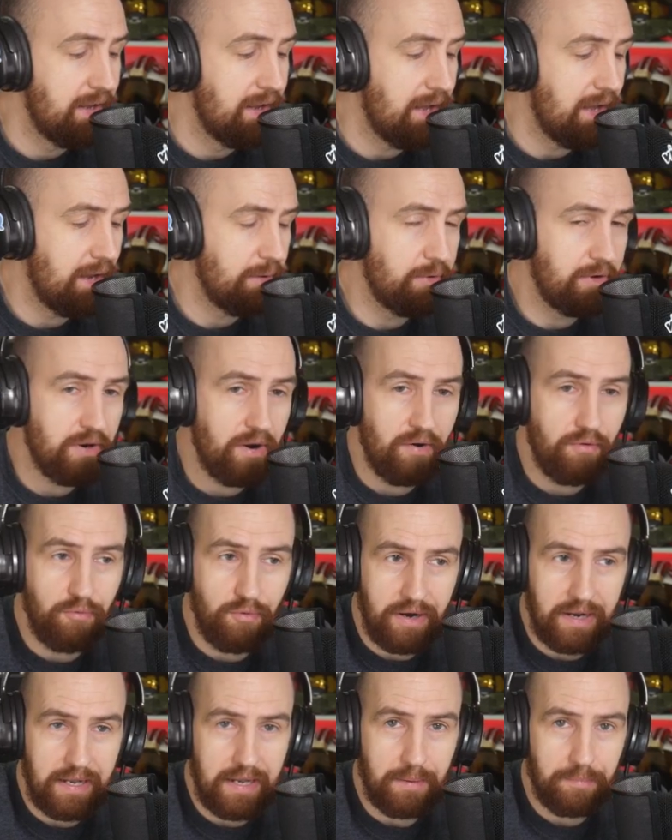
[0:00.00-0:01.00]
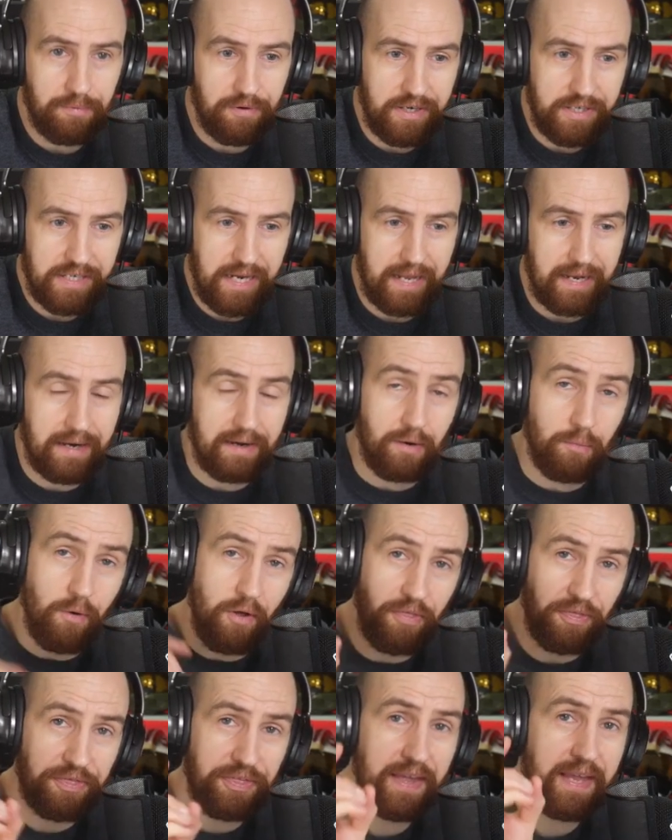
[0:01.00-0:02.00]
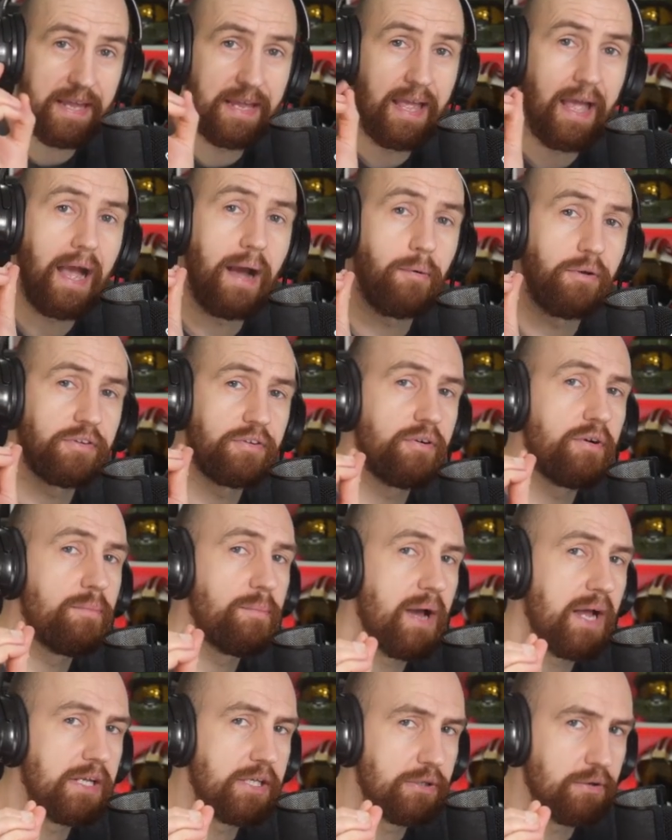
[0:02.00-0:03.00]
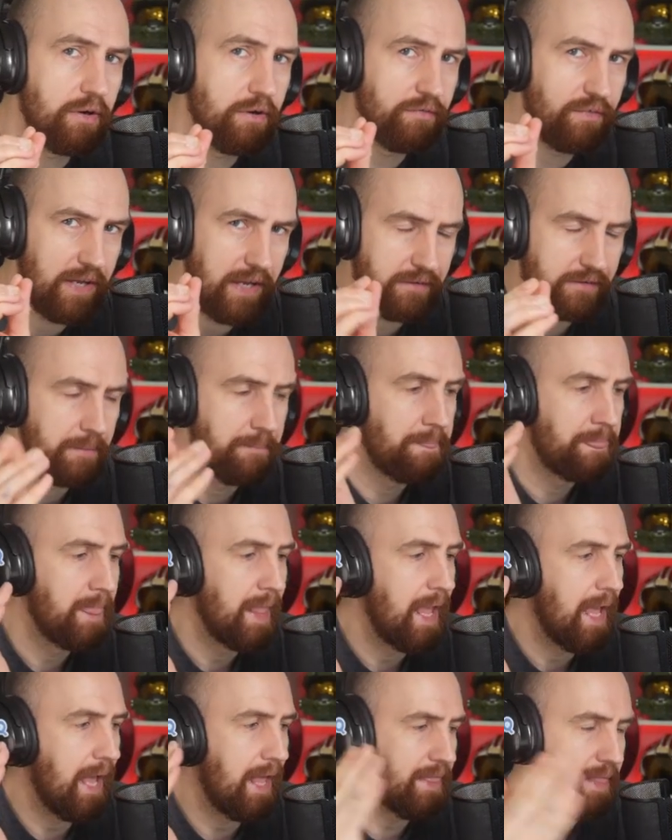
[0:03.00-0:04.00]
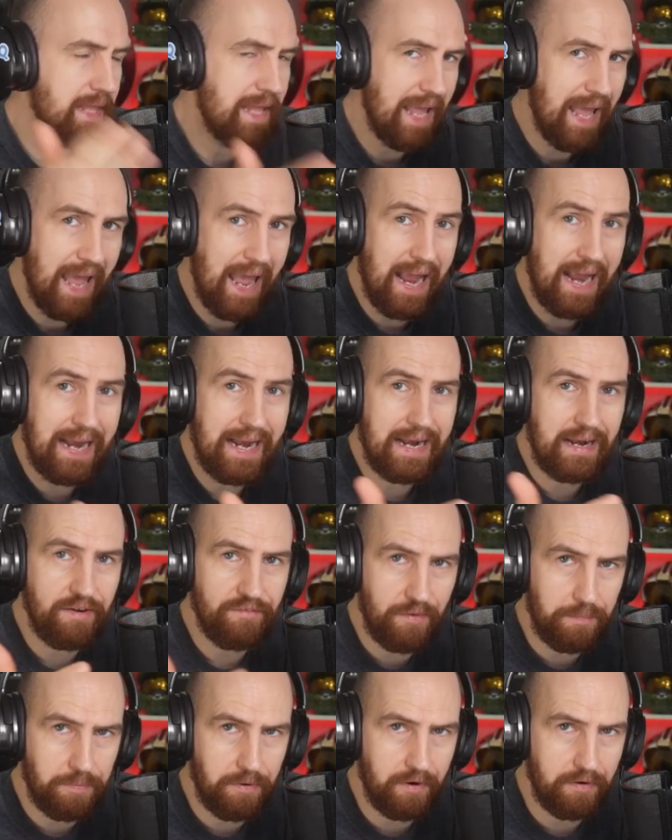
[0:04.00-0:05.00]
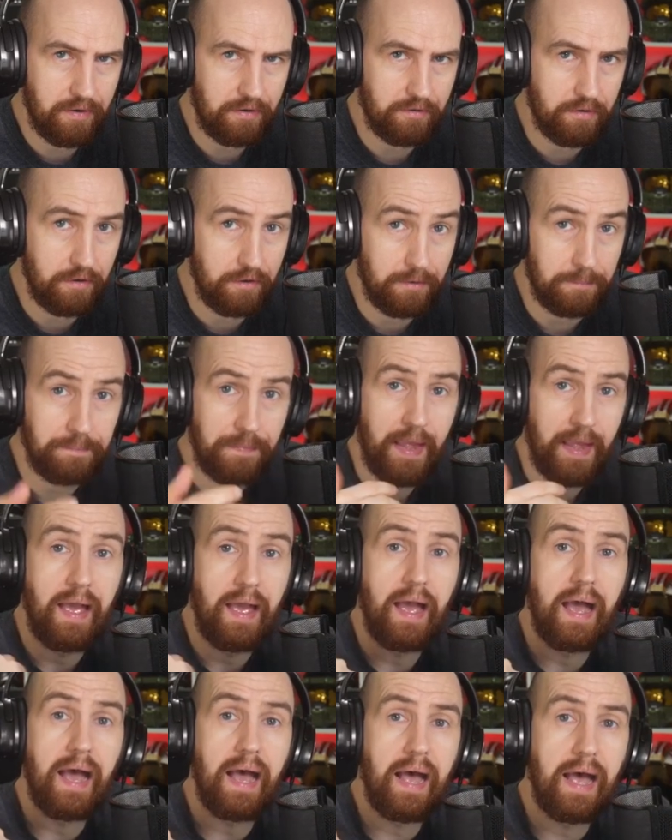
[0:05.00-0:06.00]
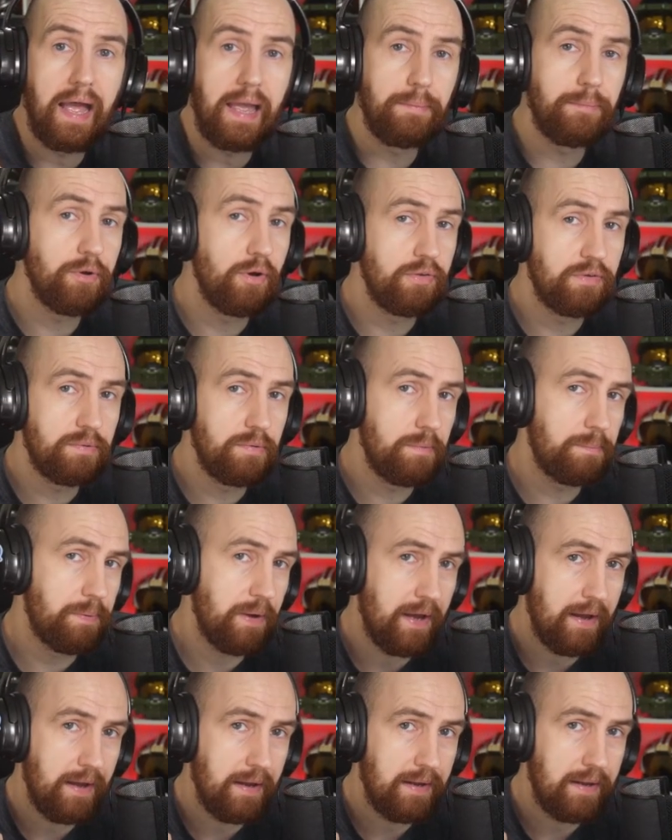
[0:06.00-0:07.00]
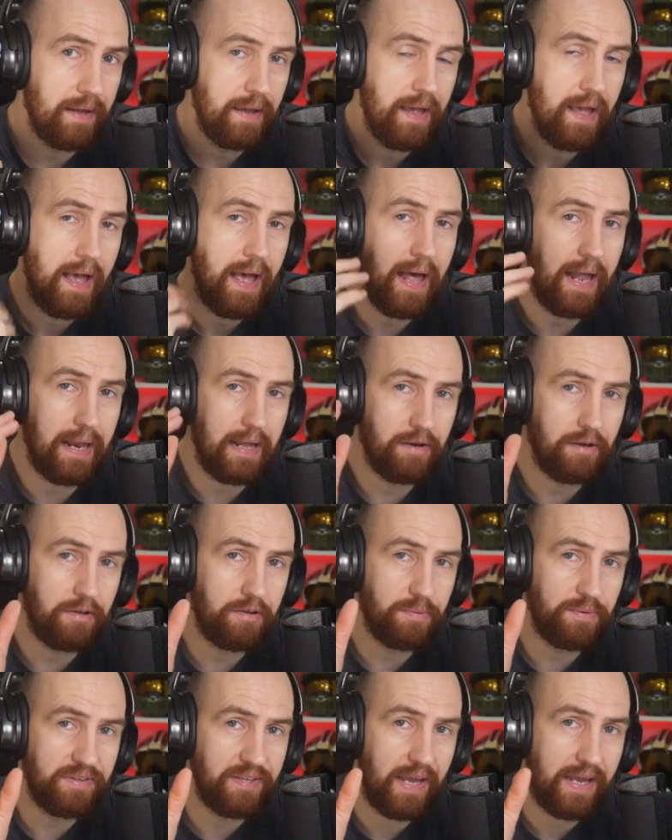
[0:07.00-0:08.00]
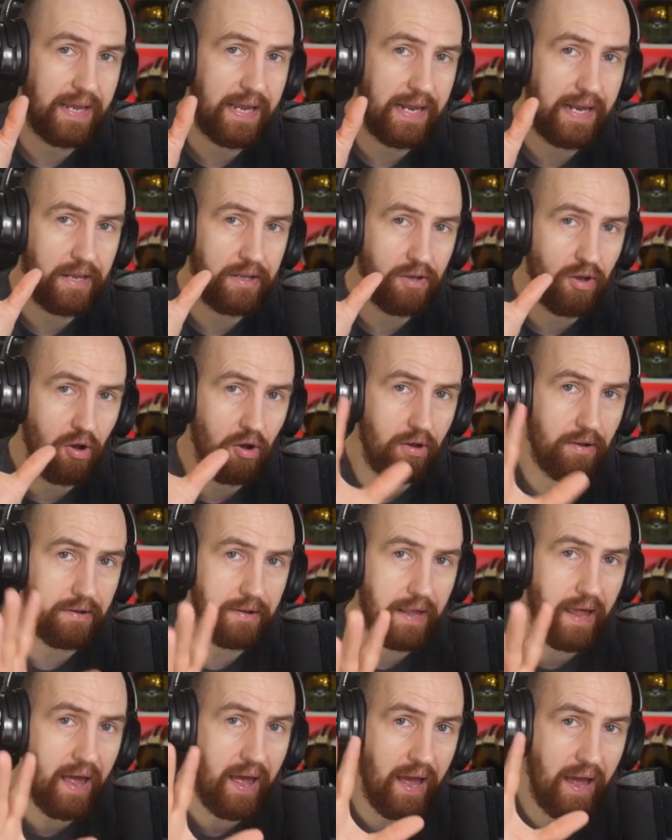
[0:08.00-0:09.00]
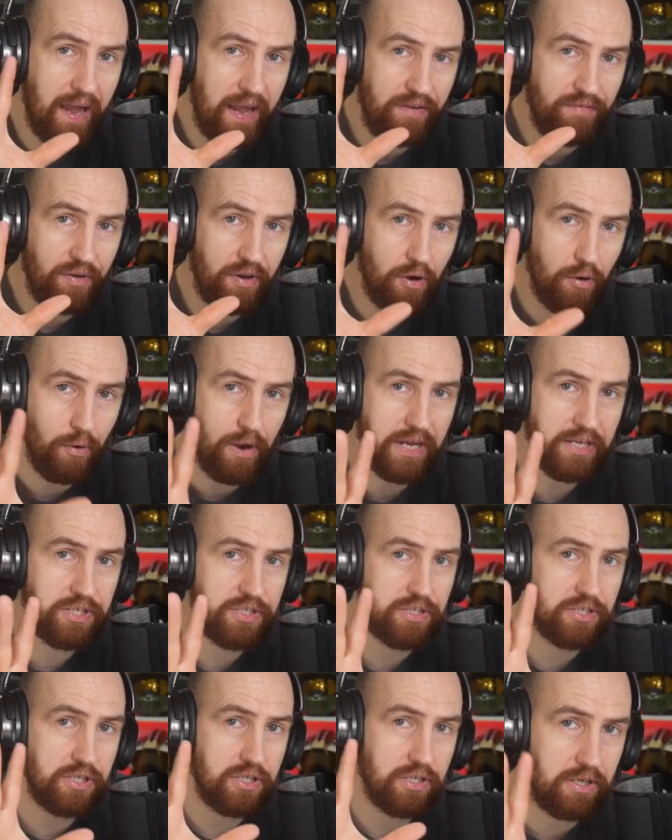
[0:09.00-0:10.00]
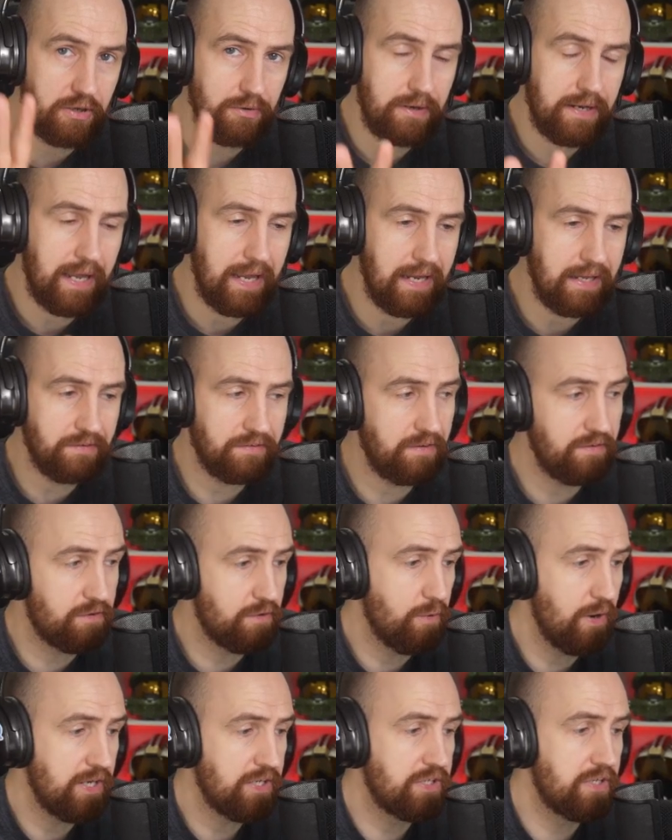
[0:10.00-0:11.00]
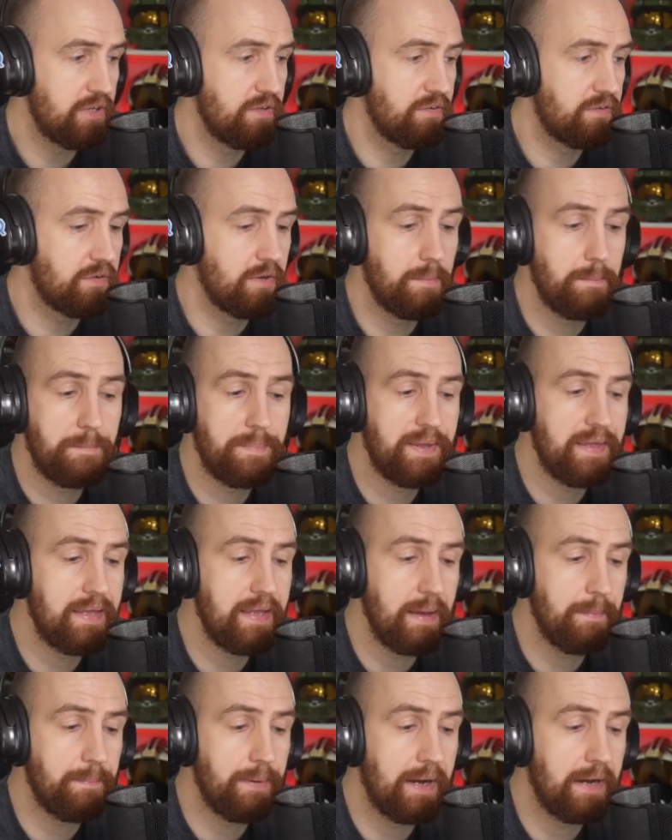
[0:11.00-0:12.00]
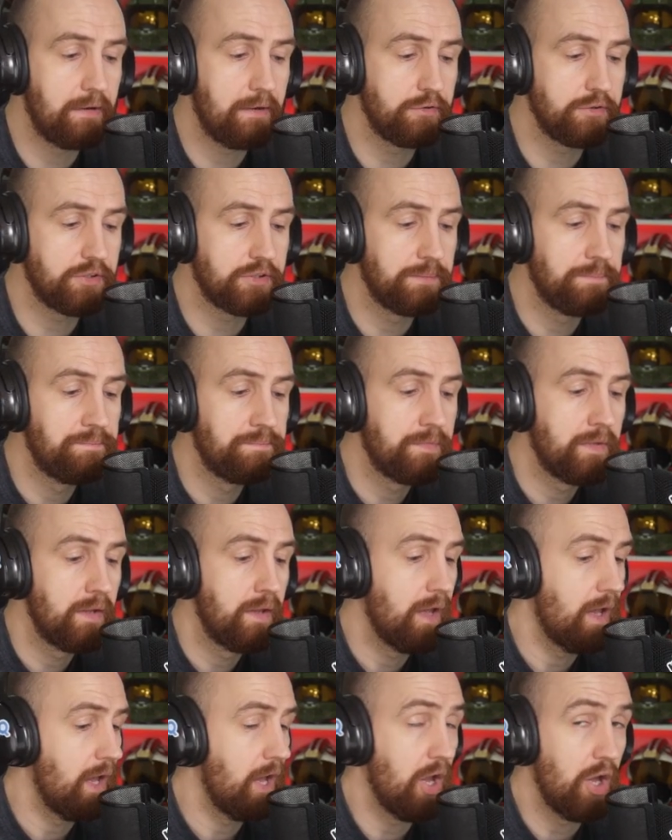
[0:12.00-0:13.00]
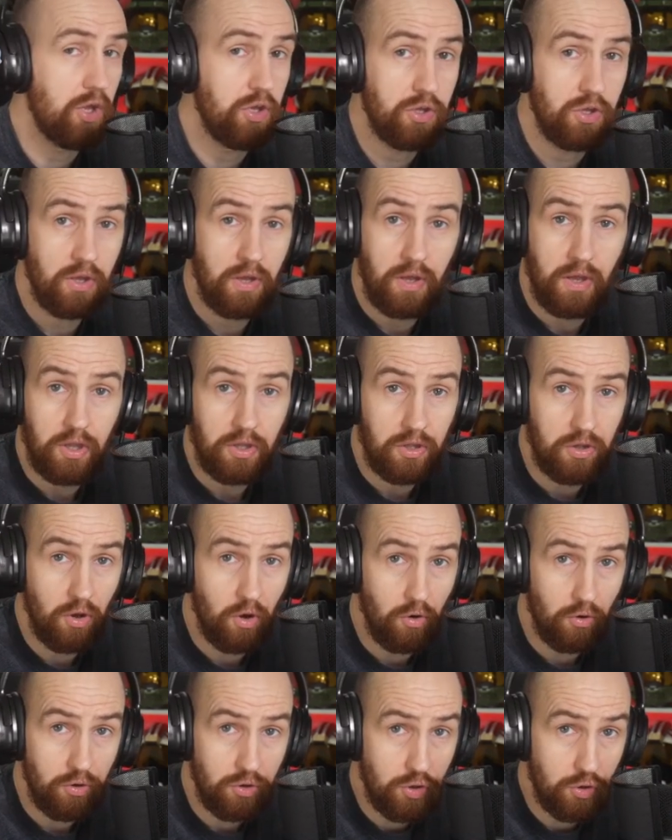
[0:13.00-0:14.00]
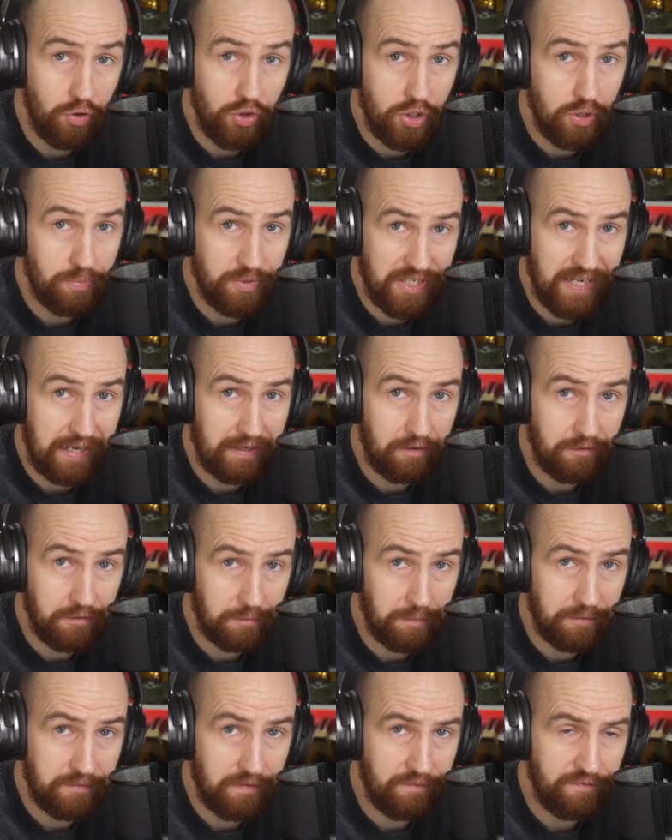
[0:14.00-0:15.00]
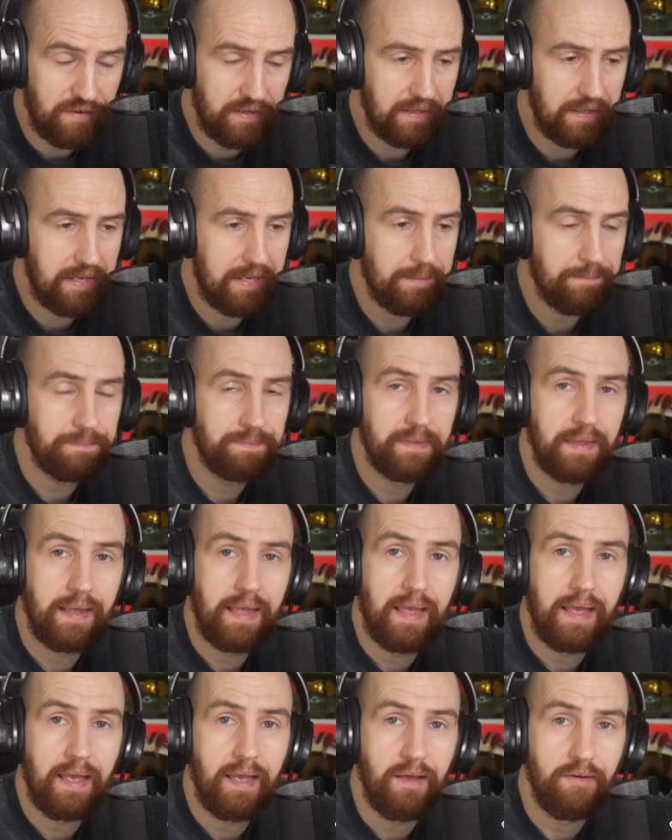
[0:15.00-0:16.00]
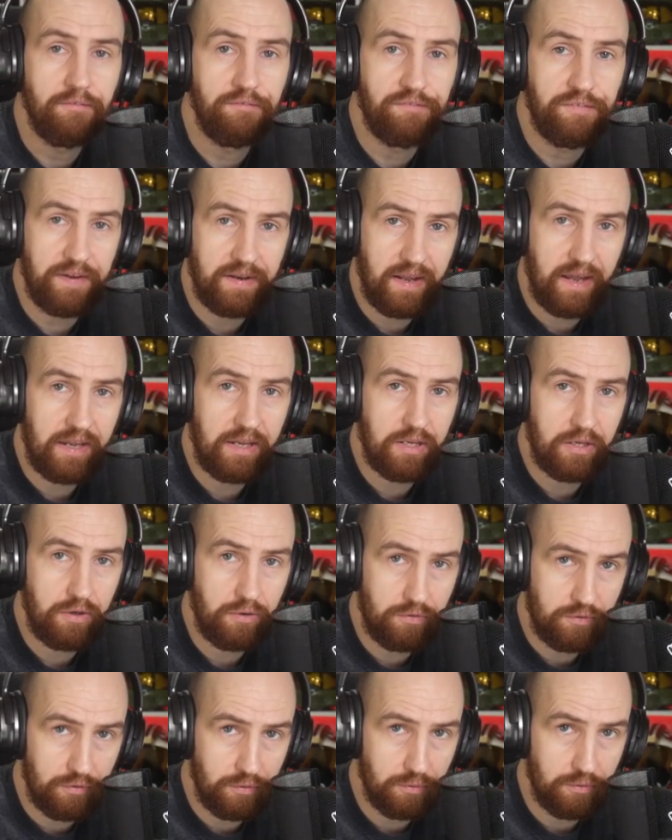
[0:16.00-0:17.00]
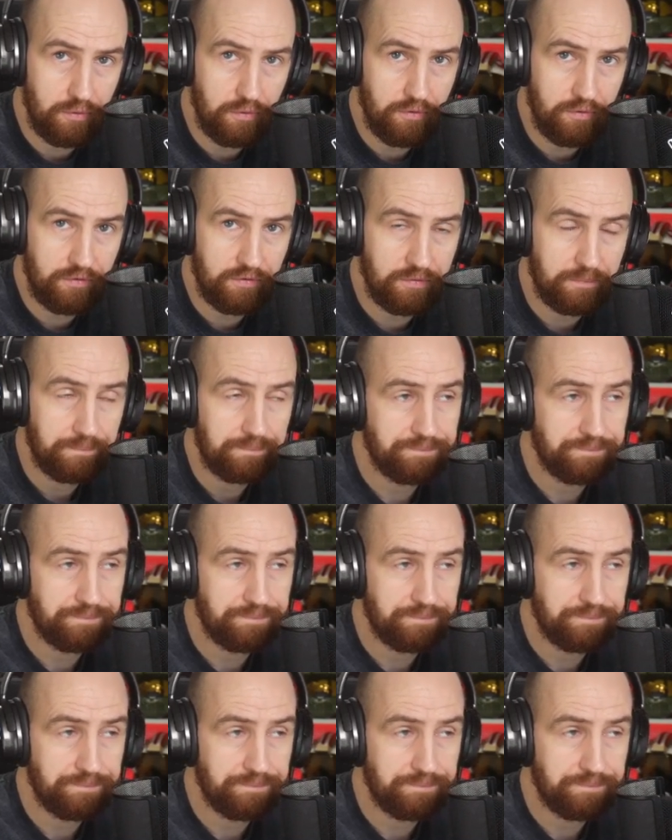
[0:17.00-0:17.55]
I would really appreciate it. One thing I want to remind you of is at the end of a product tour, I'm going to be back and I'm going to be taking your live question and A's. These questions can be about uh, your YouTube channel specifically, vidIQ tools,